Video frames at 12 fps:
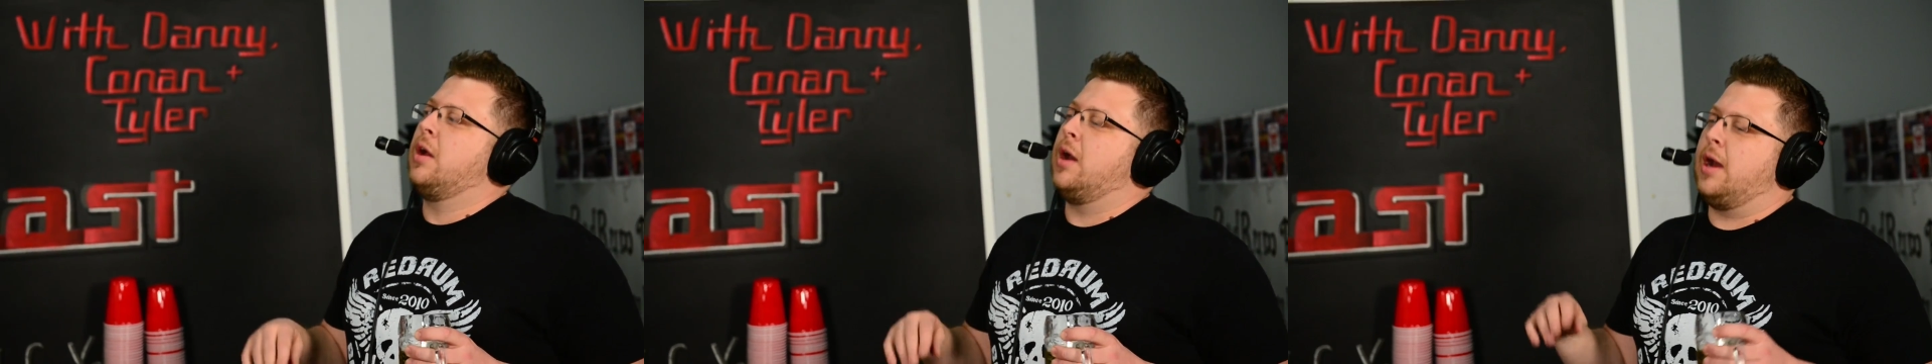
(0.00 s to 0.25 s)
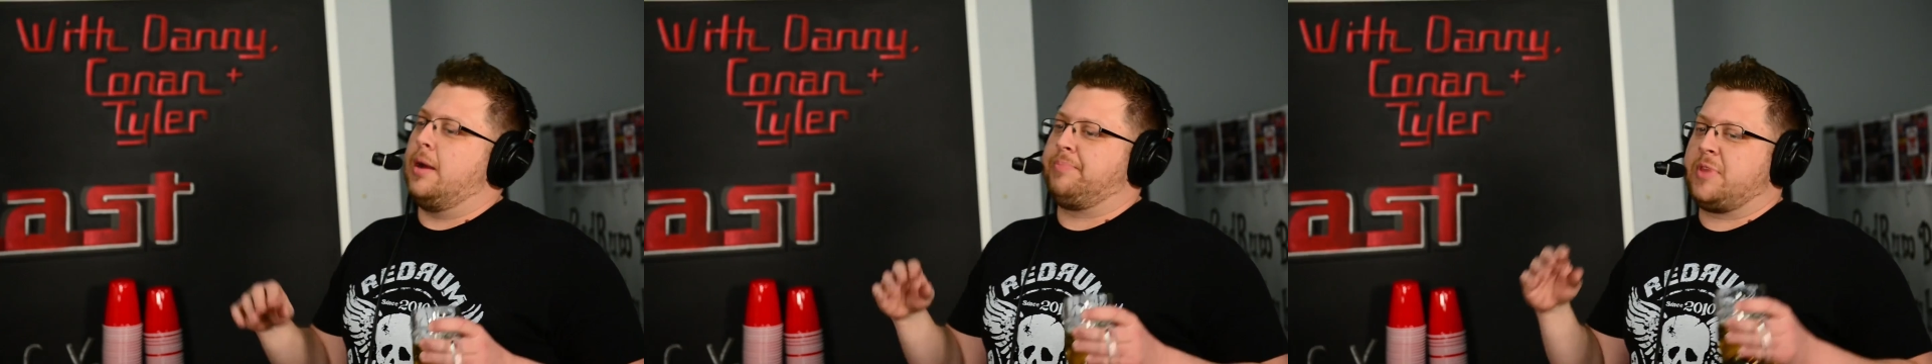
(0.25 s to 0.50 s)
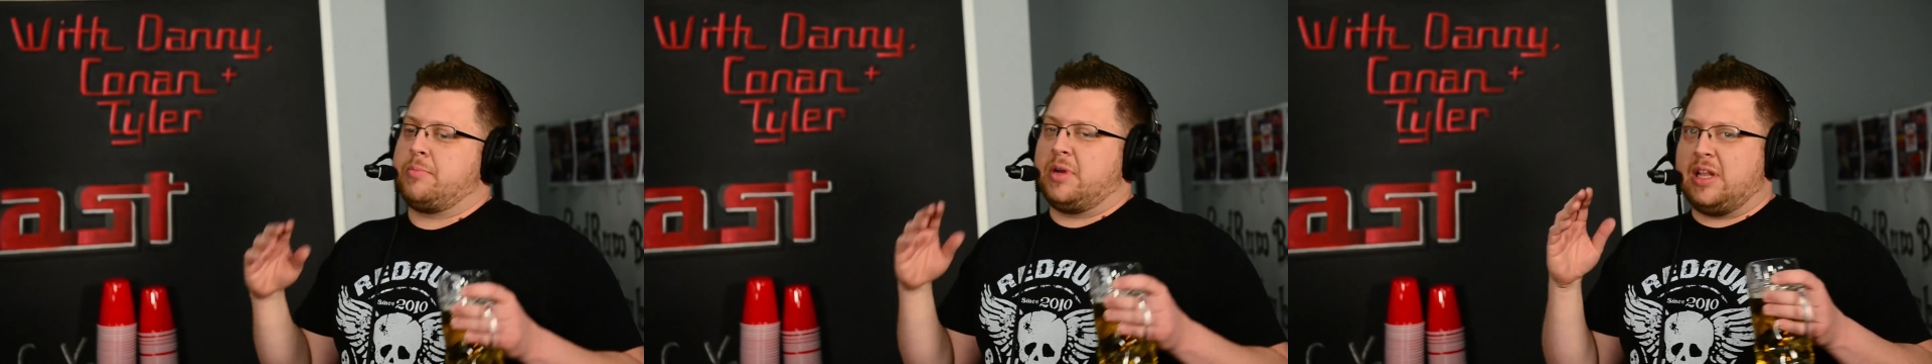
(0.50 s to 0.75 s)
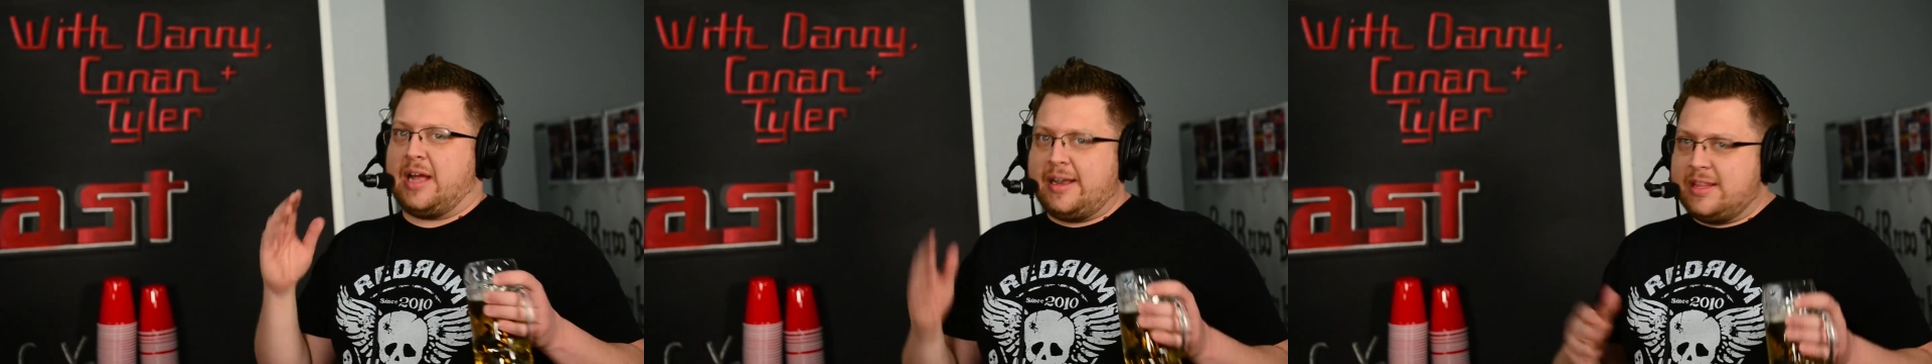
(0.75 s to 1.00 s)

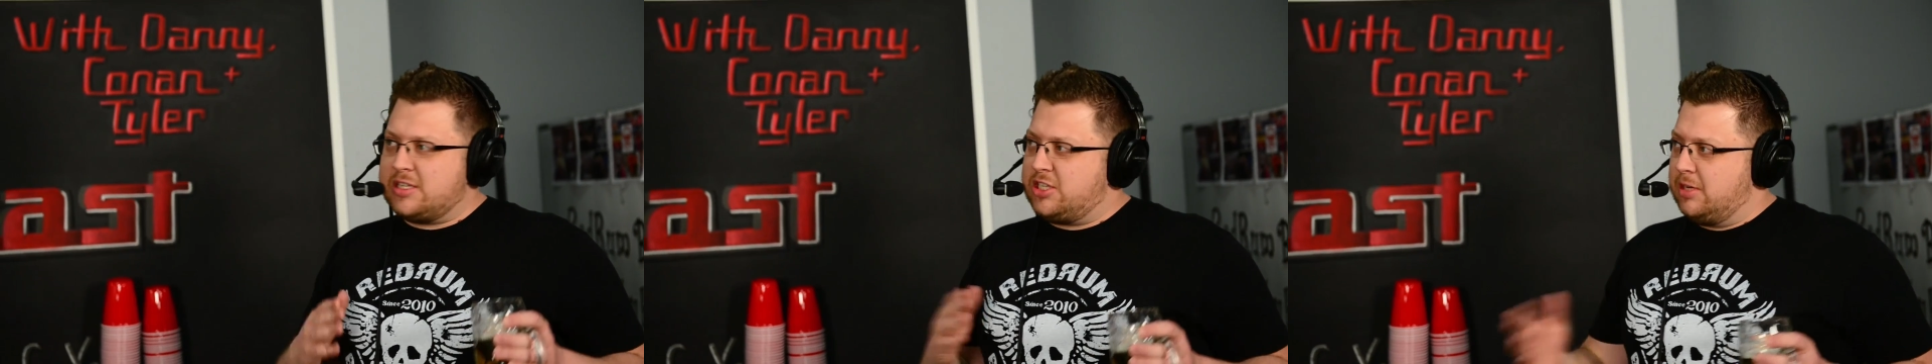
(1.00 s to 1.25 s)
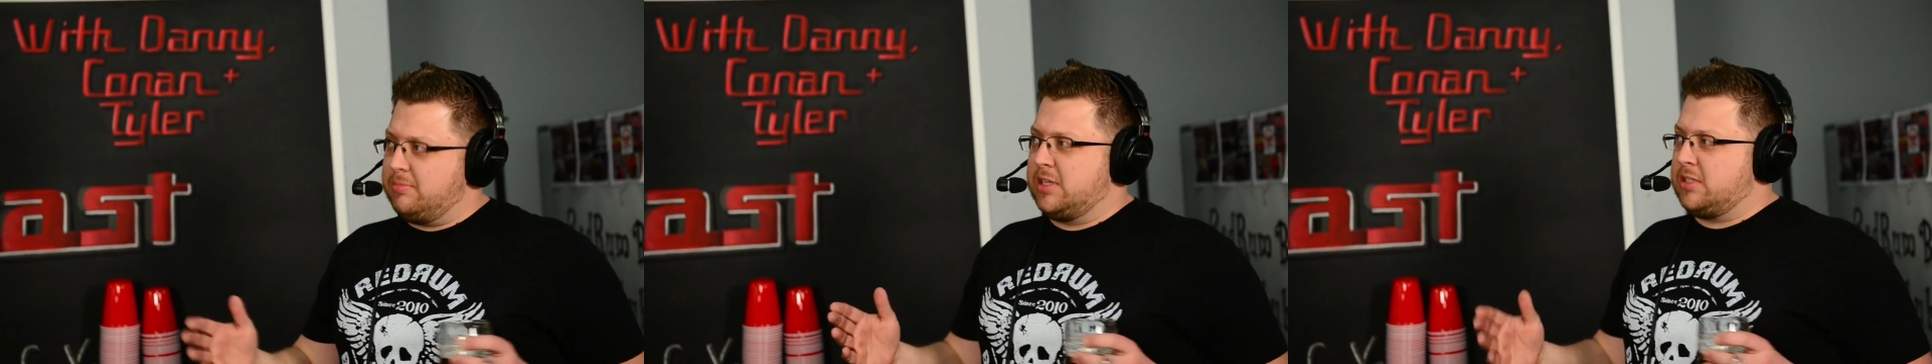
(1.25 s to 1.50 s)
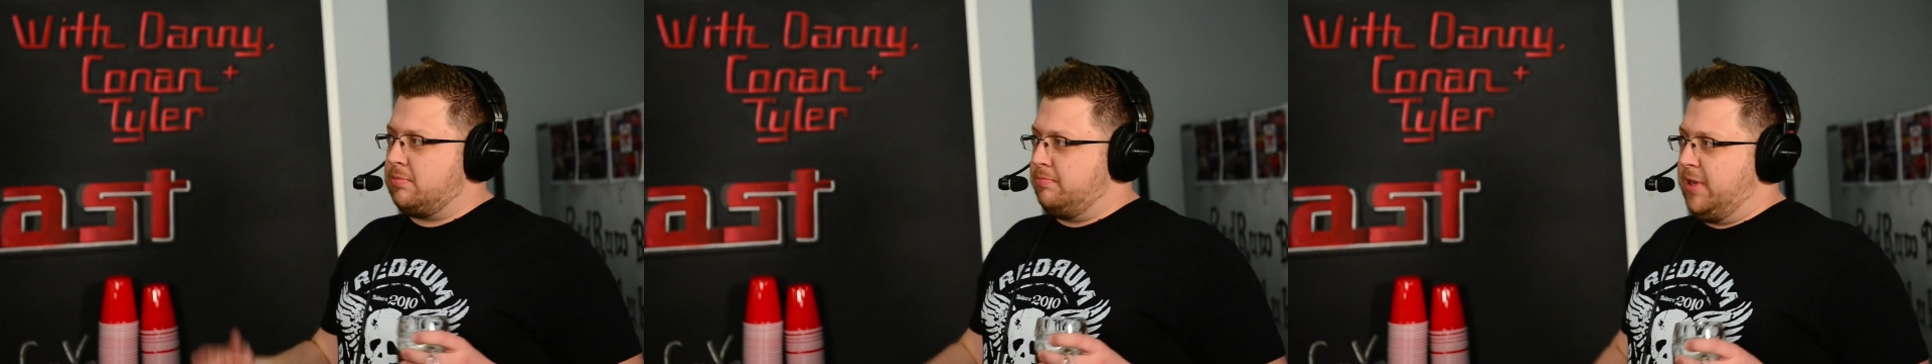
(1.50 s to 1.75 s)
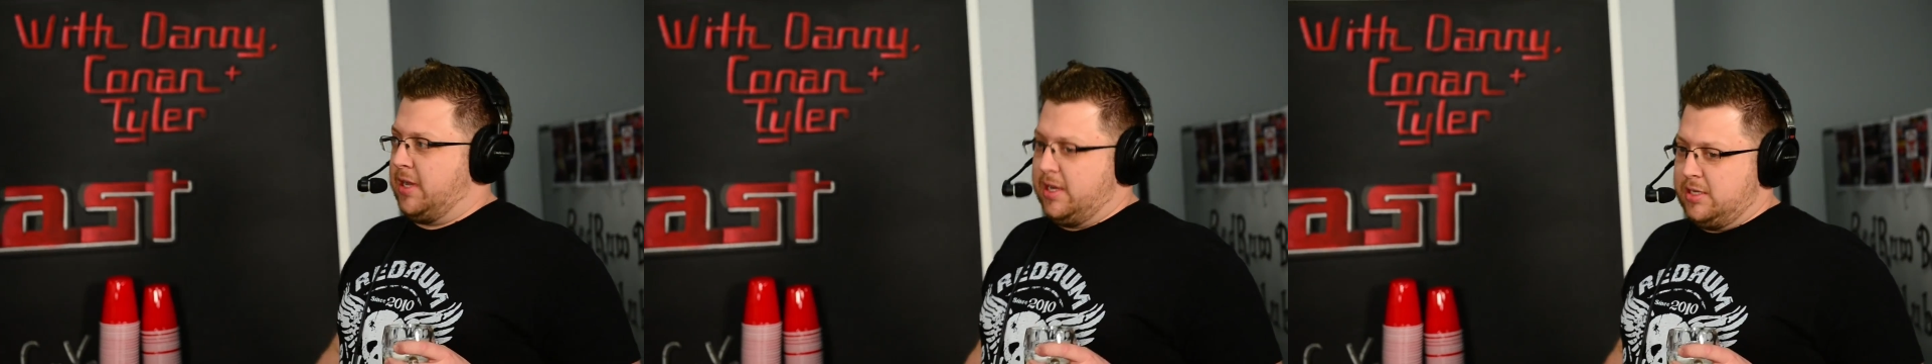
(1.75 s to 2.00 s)
But a lot of these gymnasts,
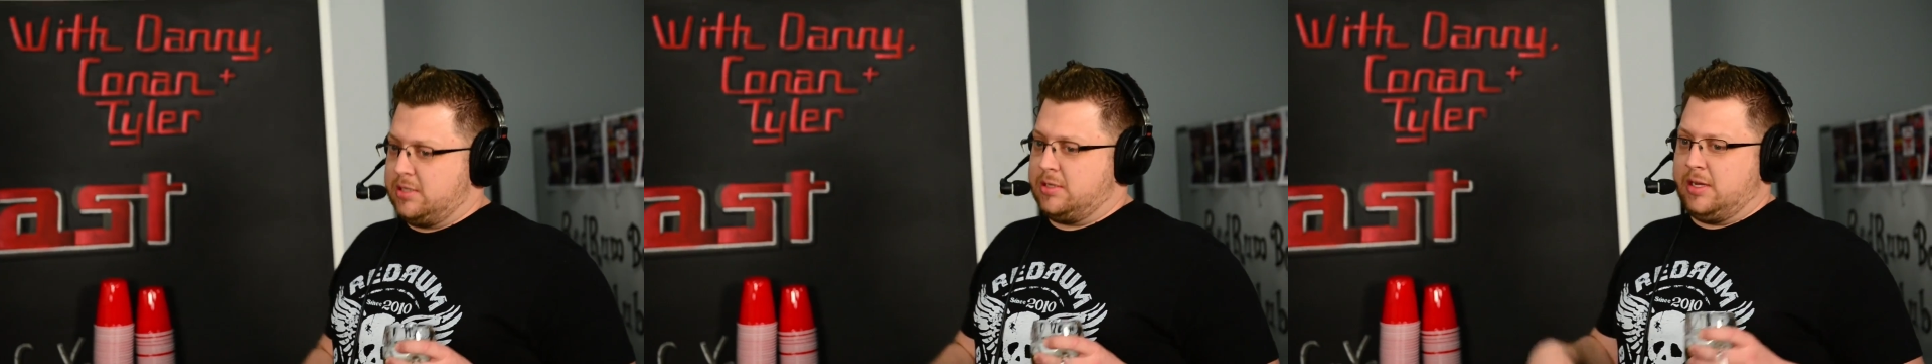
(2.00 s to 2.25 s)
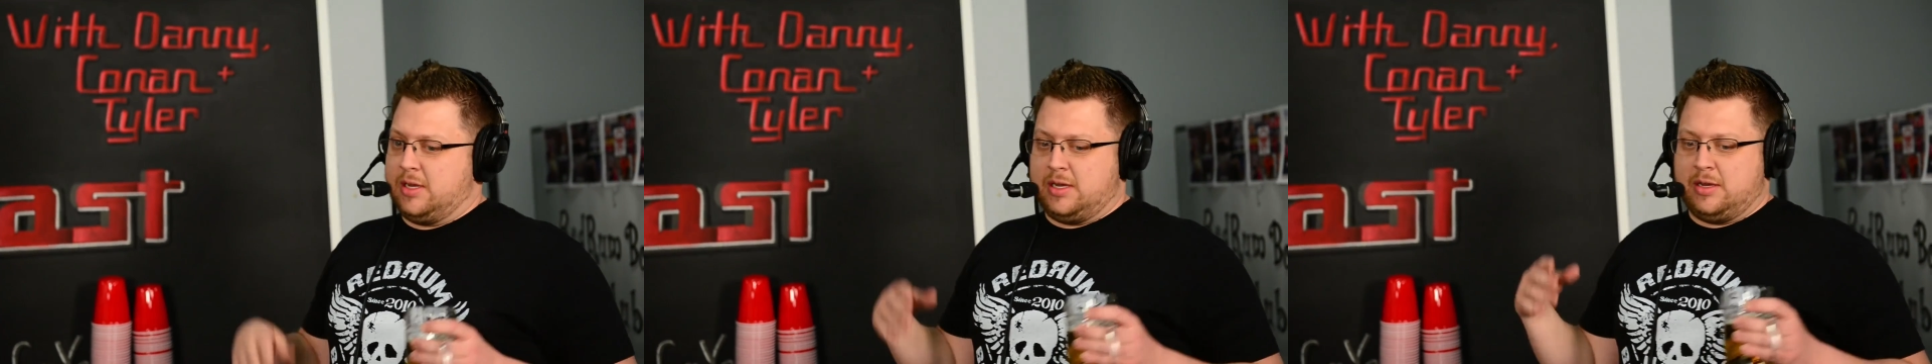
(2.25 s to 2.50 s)
because